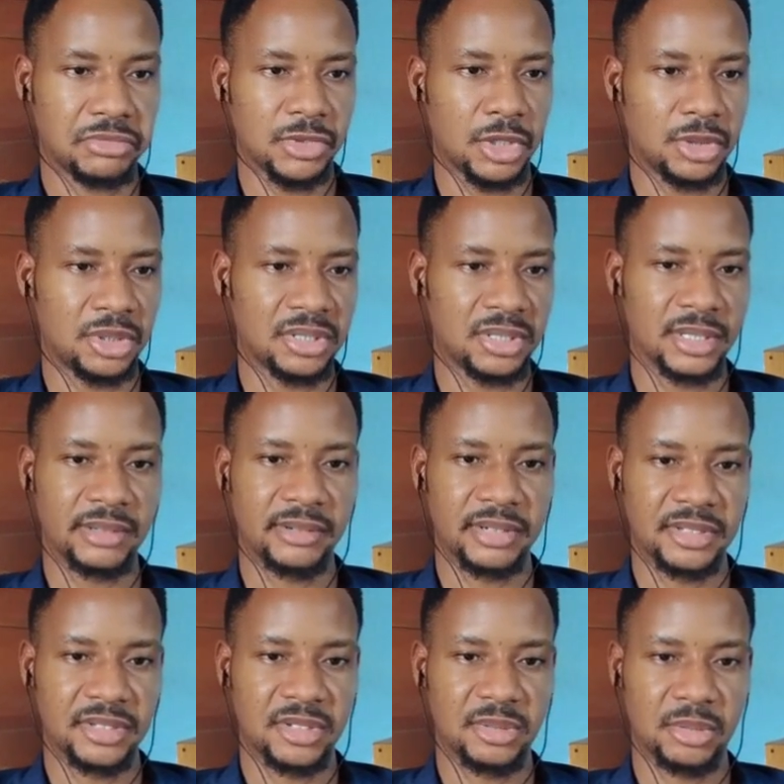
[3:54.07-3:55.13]
although it
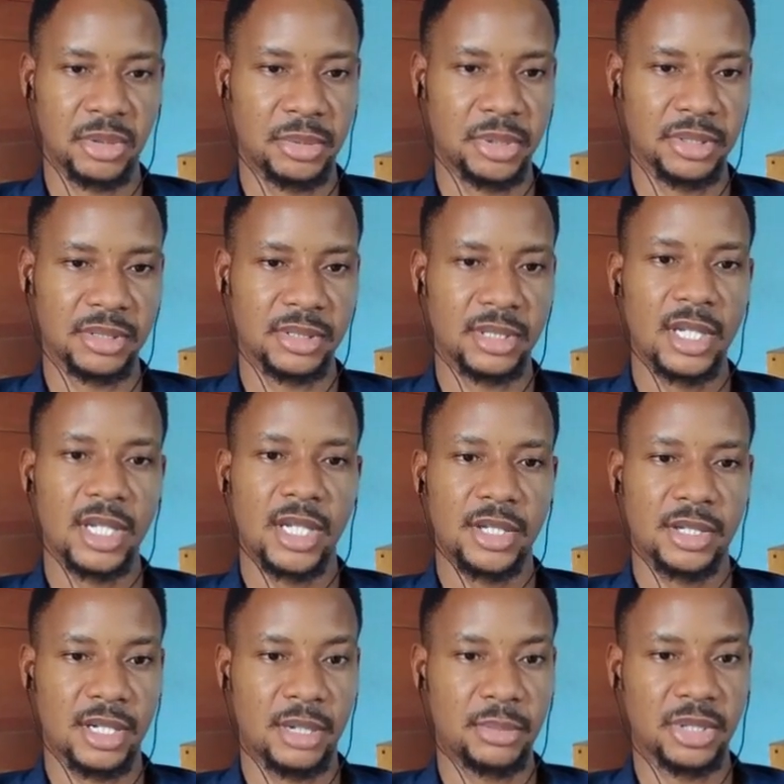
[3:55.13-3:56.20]
increased small, but
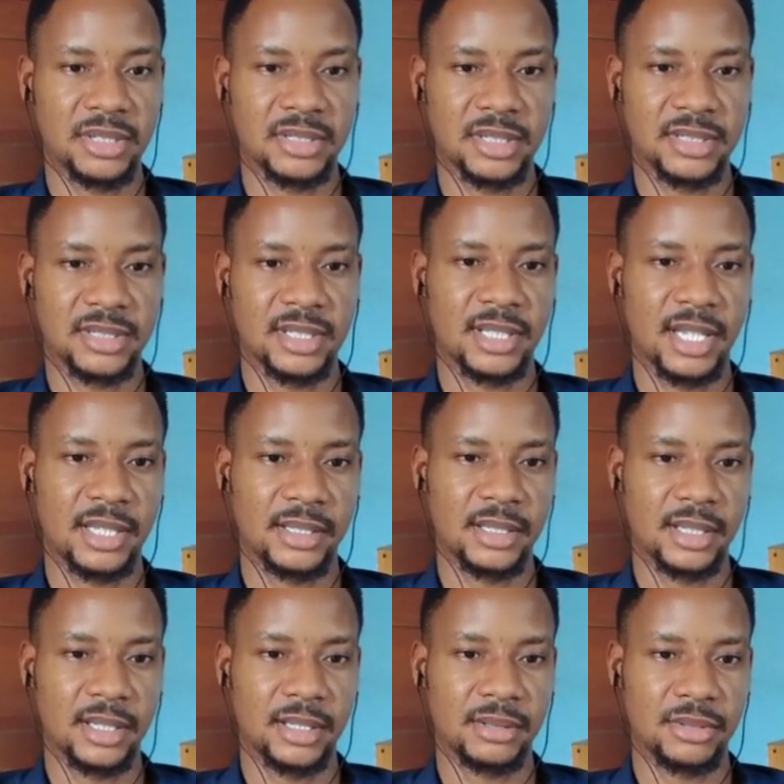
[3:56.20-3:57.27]
you can put at 16:9,
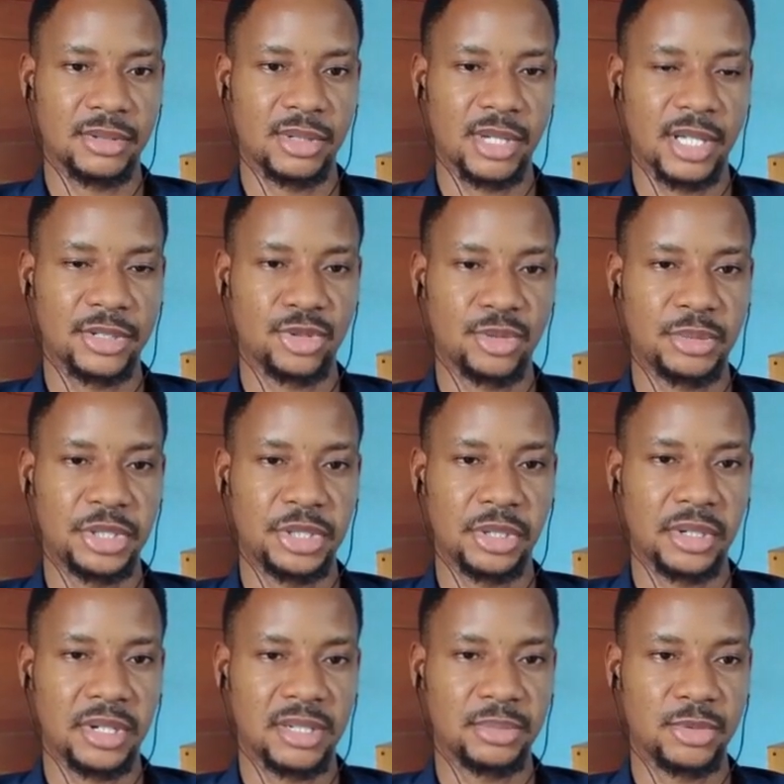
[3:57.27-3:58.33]
then you can zoom in
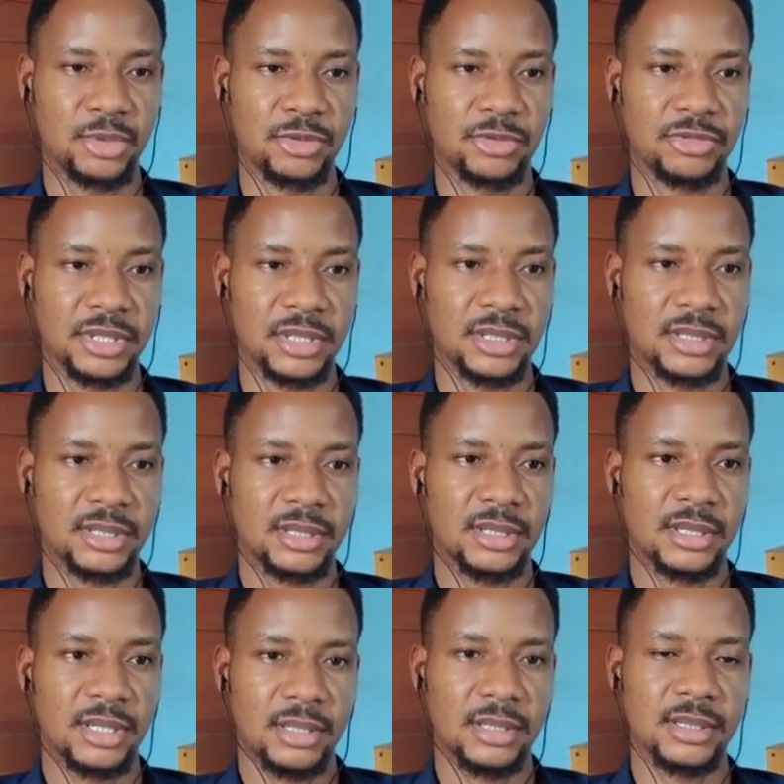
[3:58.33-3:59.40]
your clip to fit
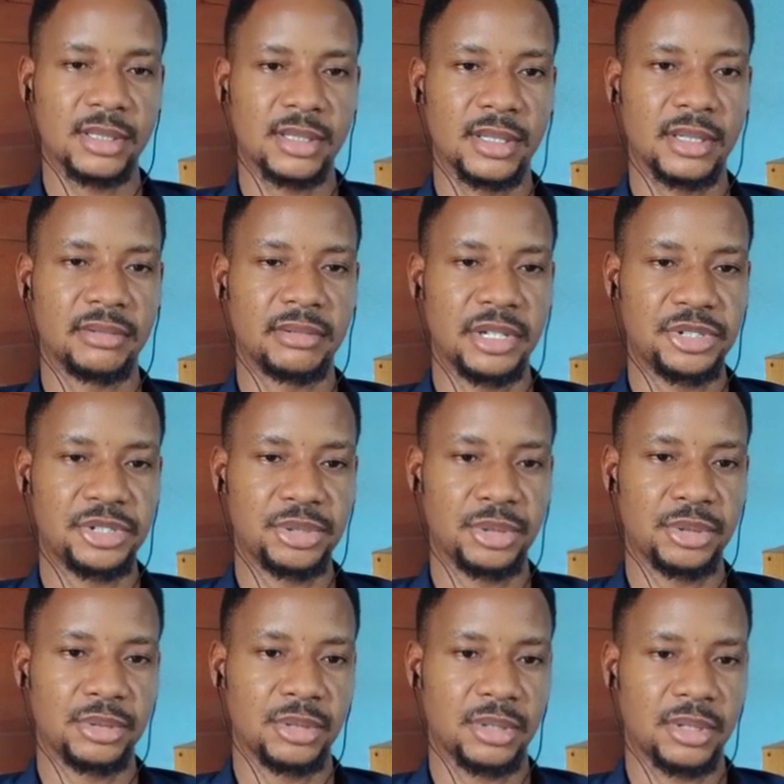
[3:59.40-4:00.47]
the
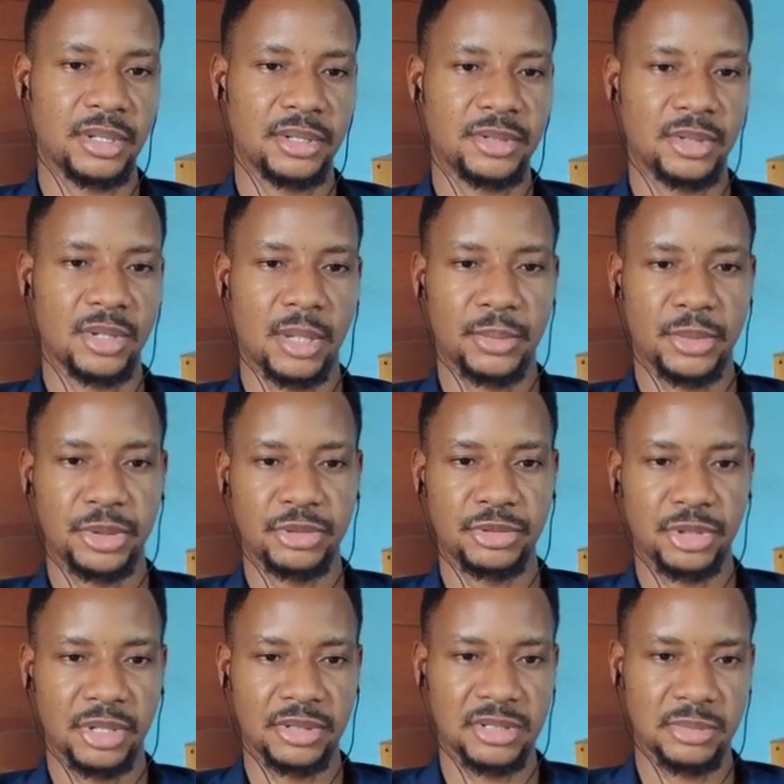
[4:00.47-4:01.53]
ratio. Okay, so I'm going to
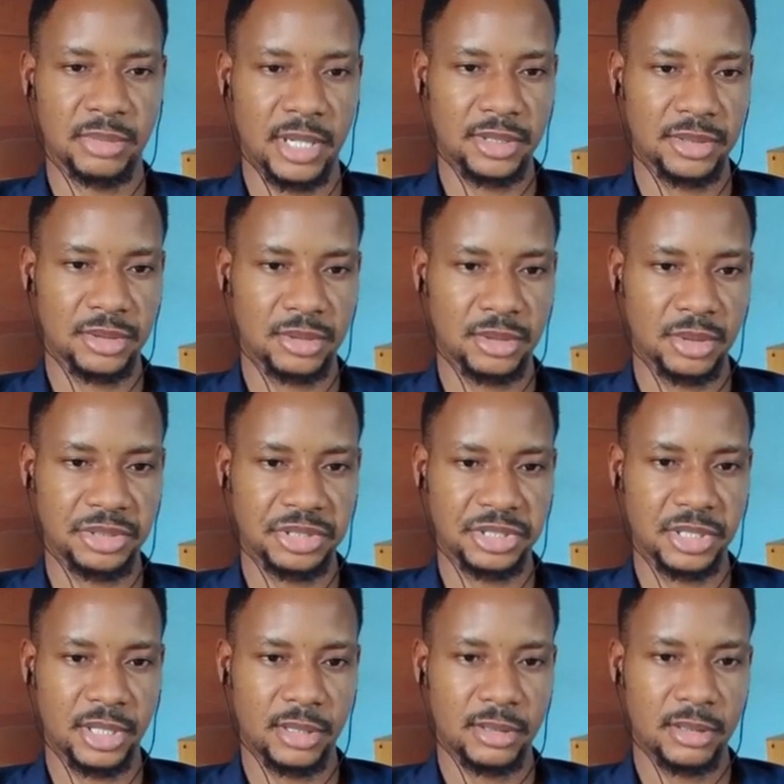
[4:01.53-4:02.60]
turn this back to
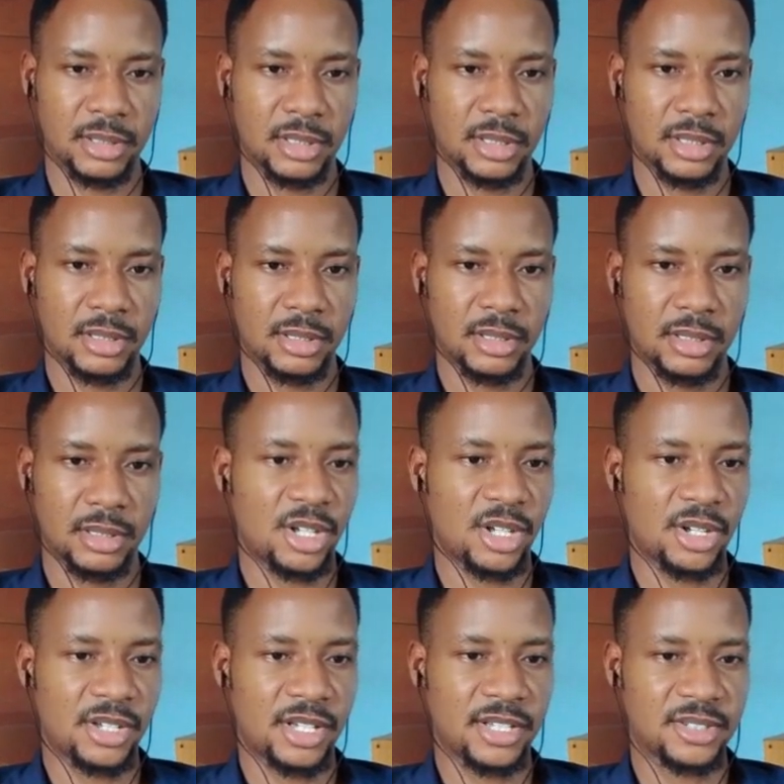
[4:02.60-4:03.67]
original.
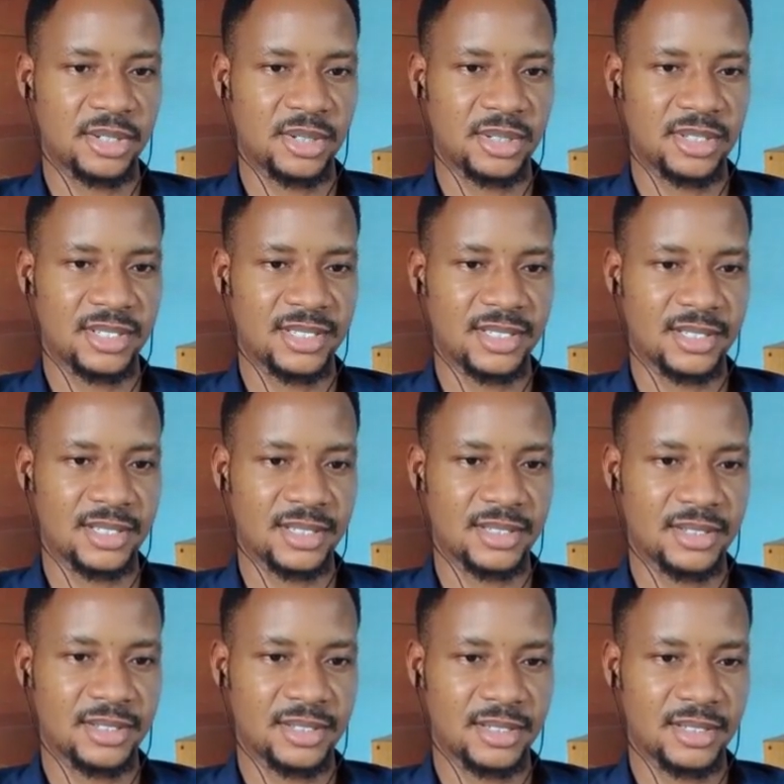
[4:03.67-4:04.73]
Okay, so this is
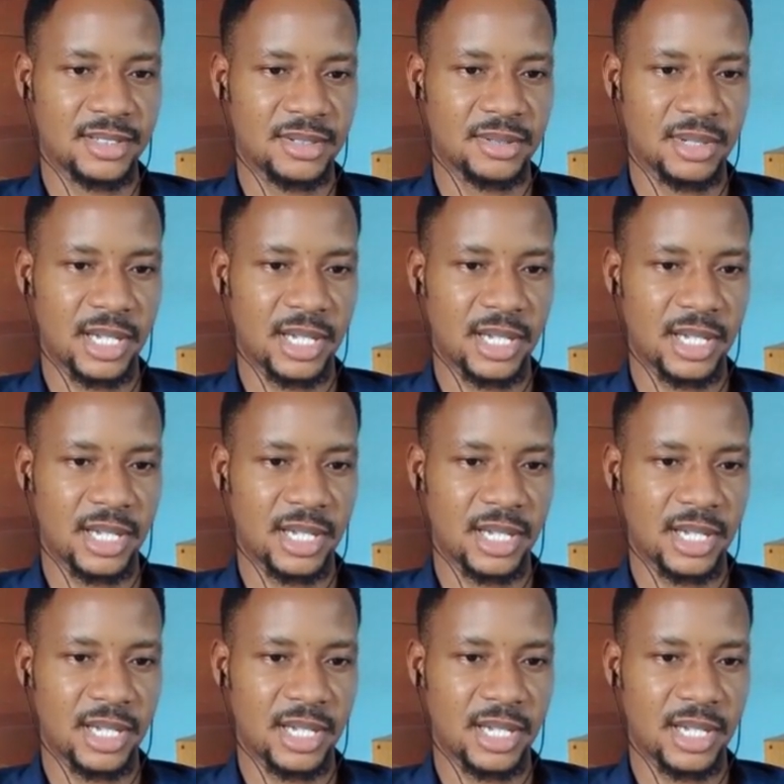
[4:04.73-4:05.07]
it. You